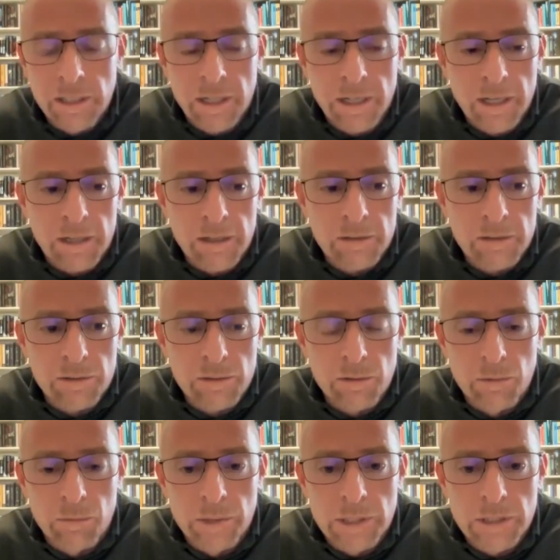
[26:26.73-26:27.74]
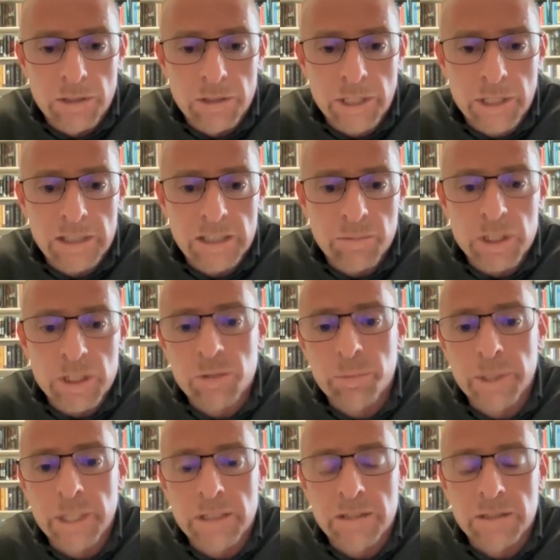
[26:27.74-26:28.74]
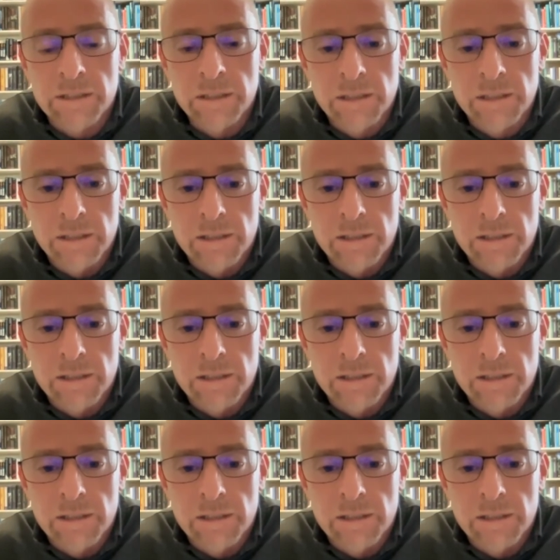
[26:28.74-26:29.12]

uh, when the New Testament speaks